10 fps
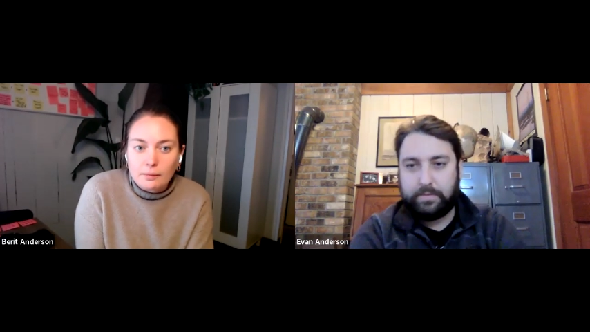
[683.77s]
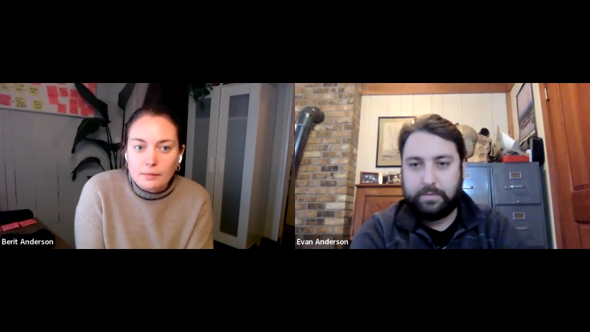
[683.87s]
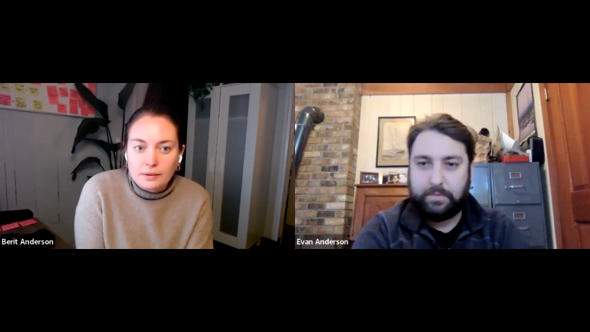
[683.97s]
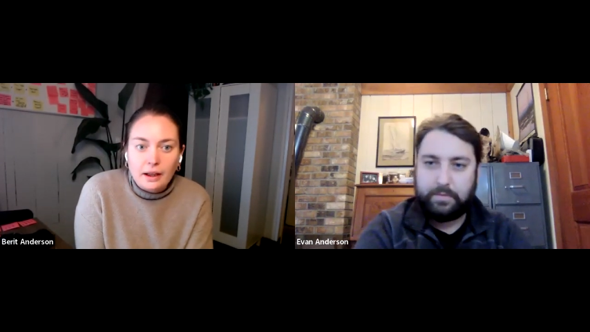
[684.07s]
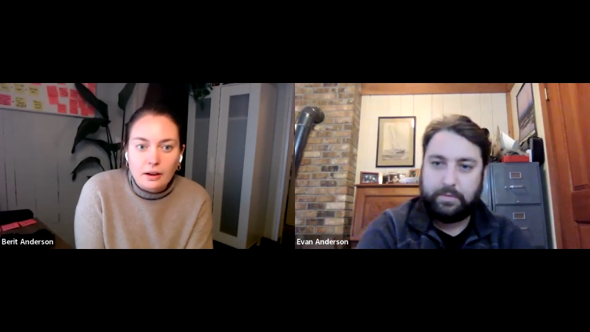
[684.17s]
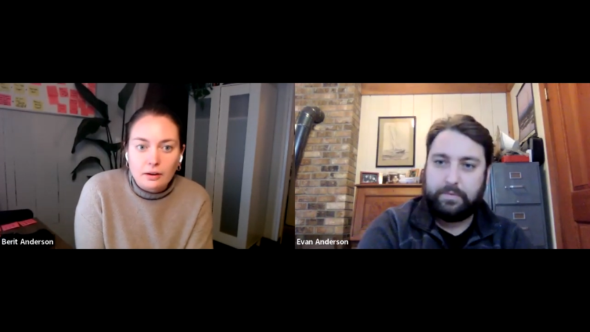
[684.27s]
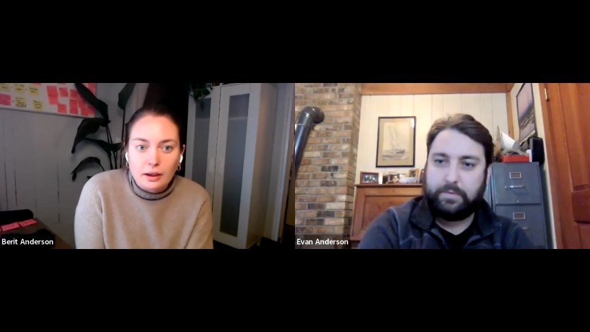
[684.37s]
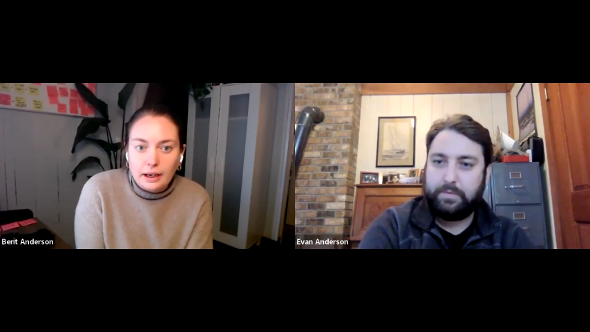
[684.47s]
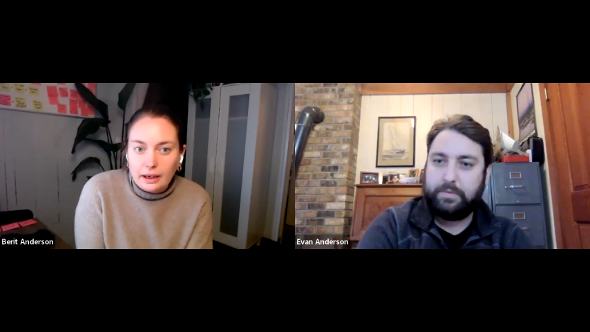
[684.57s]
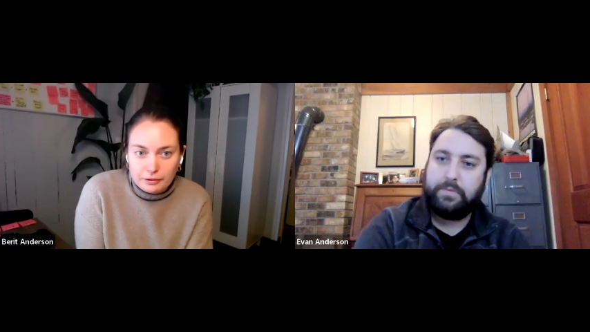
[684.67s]

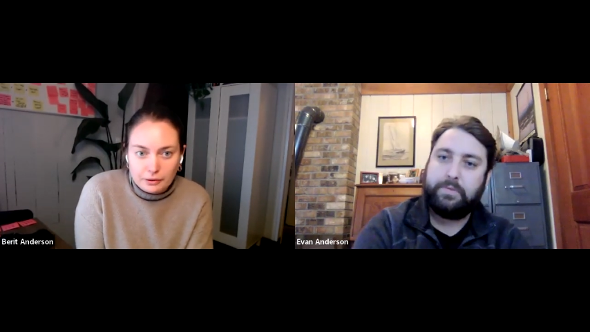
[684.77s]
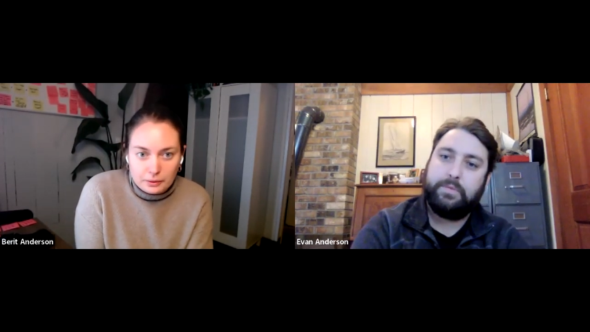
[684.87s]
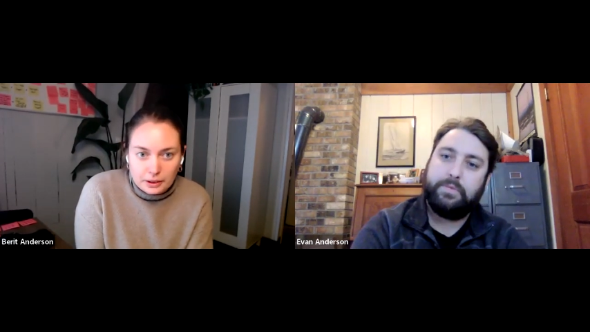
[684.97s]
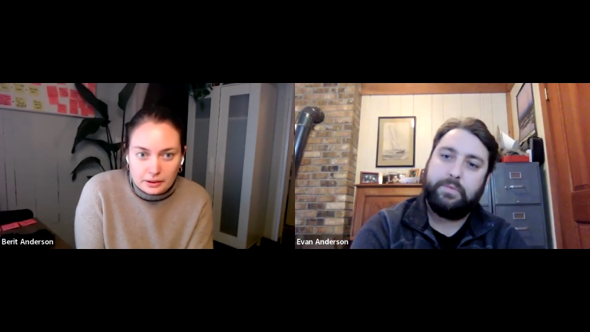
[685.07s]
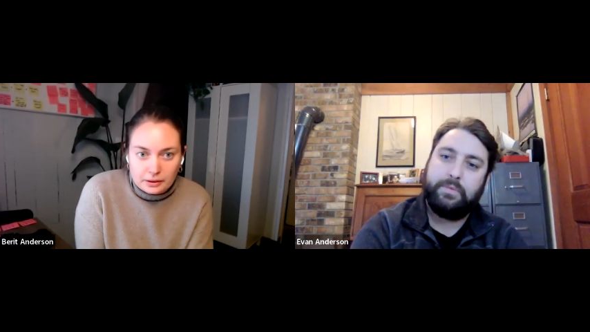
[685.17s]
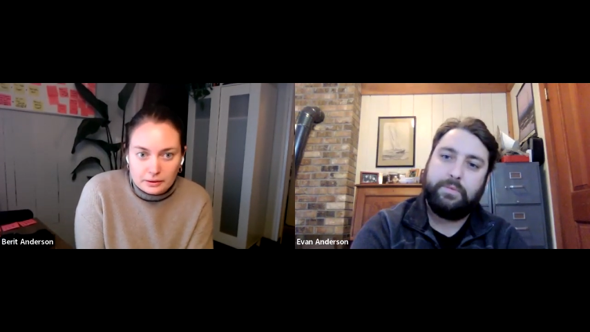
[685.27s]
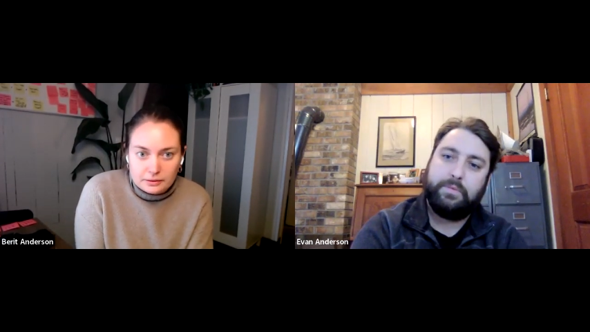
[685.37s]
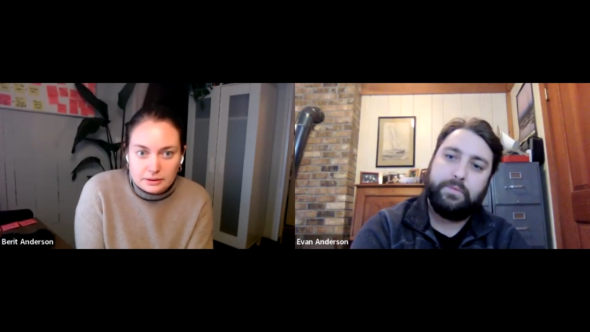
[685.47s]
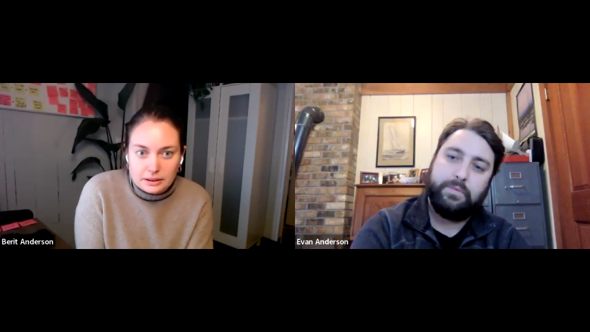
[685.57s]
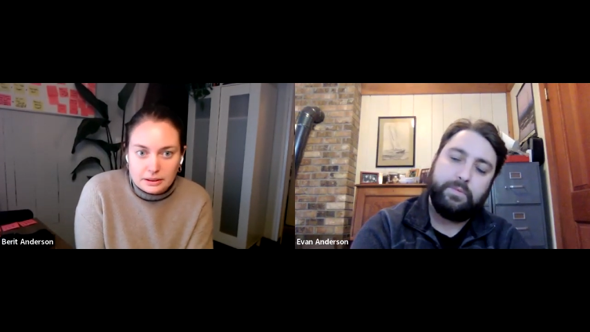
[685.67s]
Speaker 1: tell everyone,
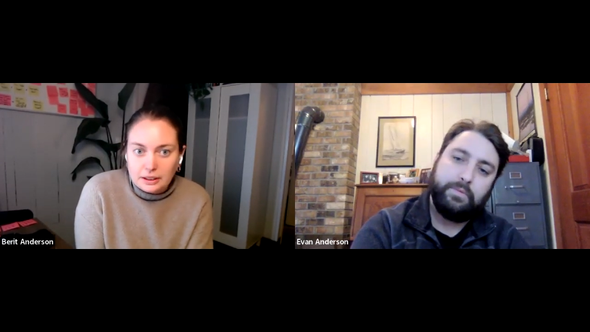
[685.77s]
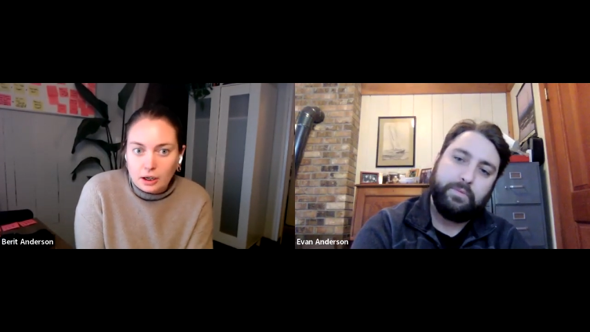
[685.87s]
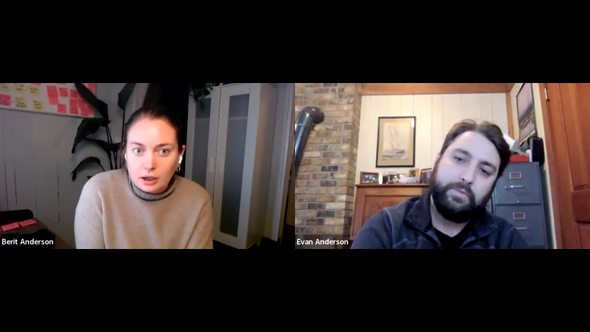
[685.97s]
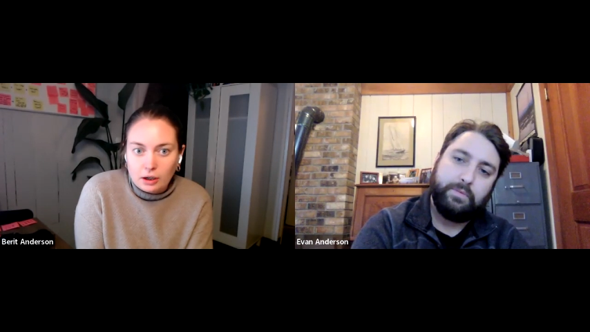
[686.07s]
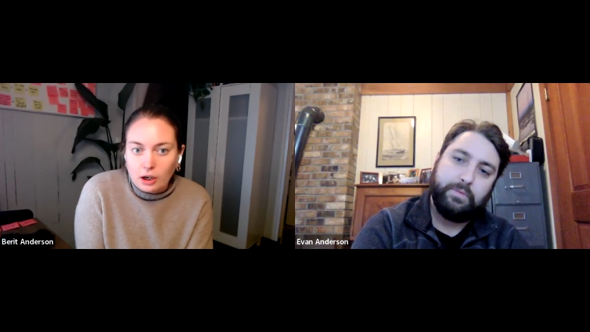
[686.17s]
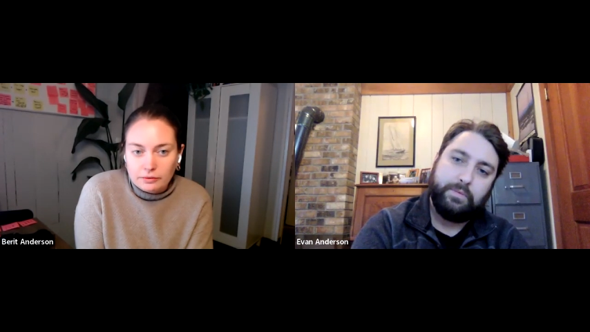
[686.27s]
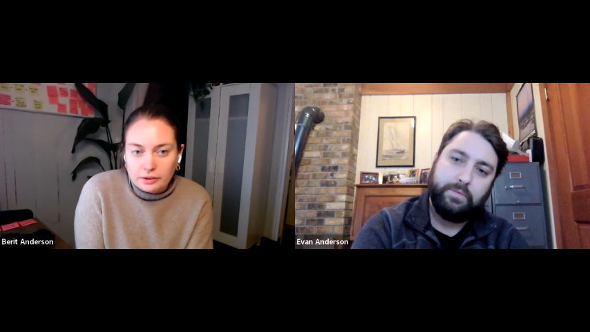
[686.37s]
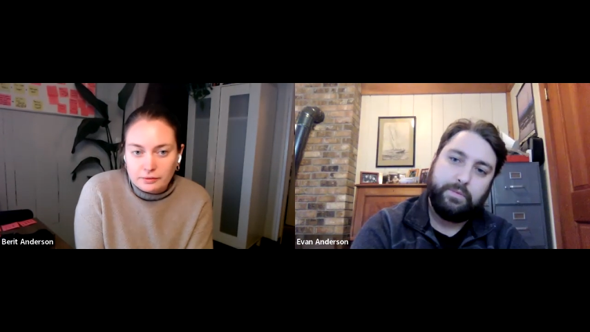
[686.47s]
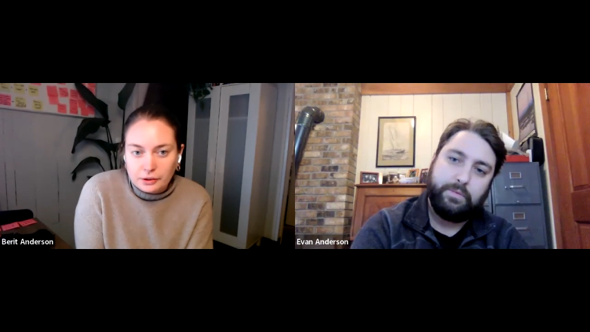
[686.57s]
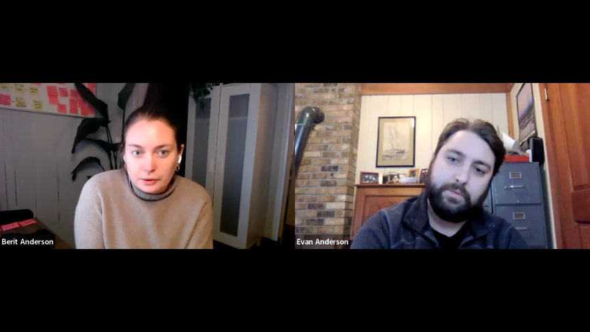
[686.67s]
all of
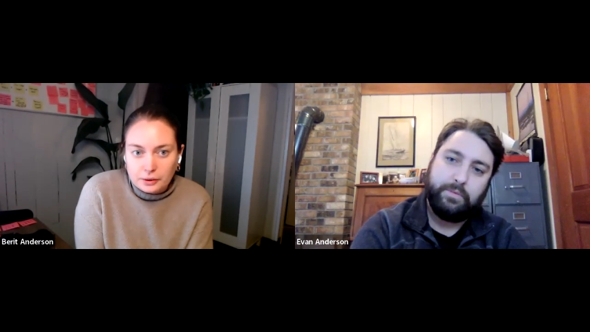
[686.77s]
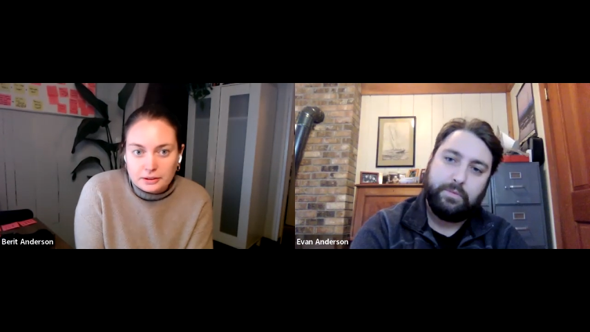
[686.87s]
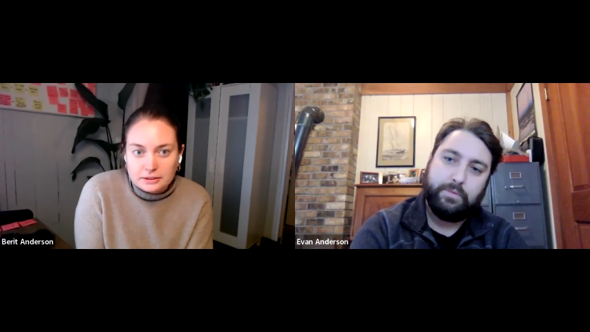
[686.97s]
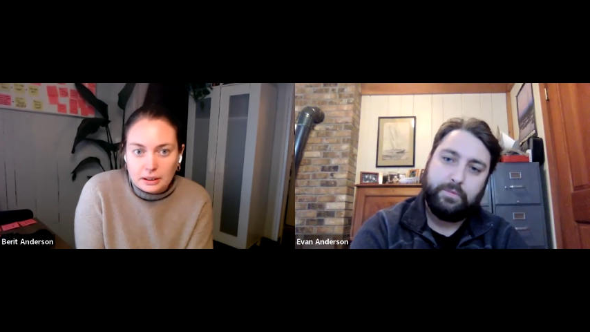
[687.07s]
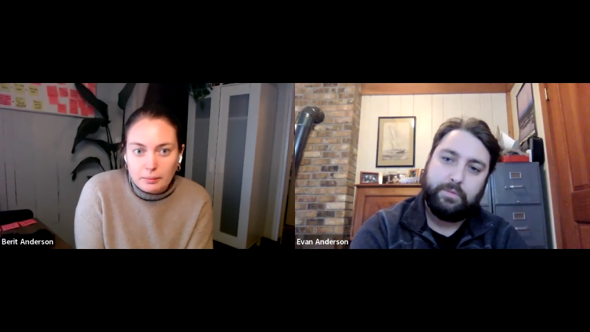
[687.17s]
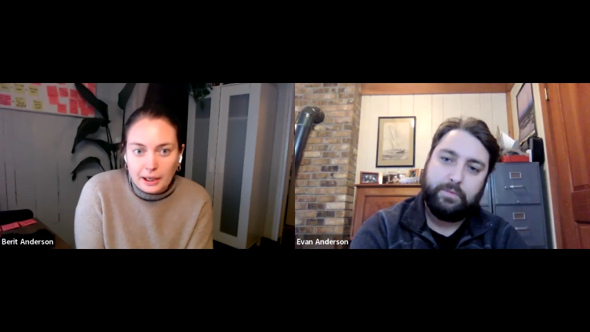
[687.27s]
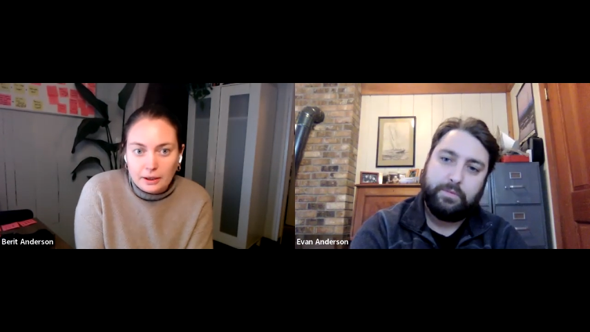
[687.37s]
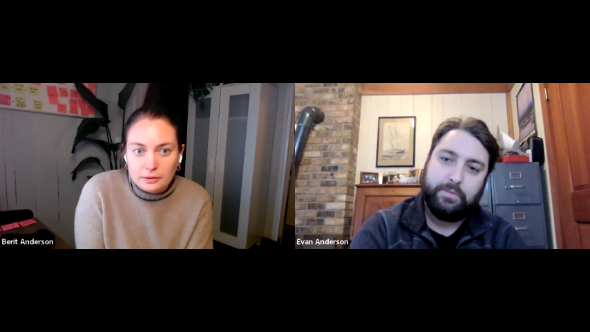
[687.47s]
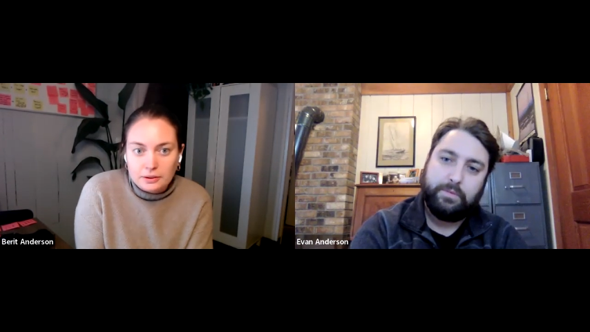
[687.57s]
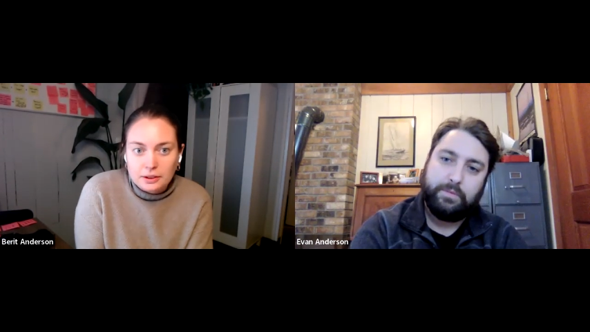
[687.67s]
our viewers,
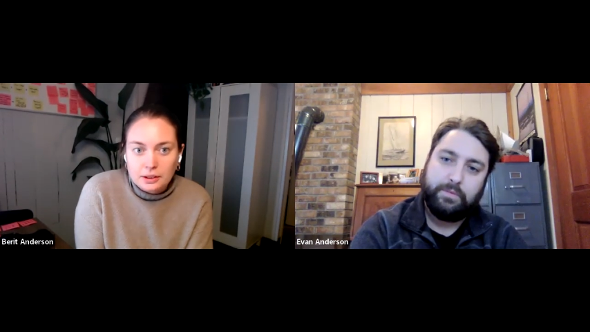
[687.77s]
about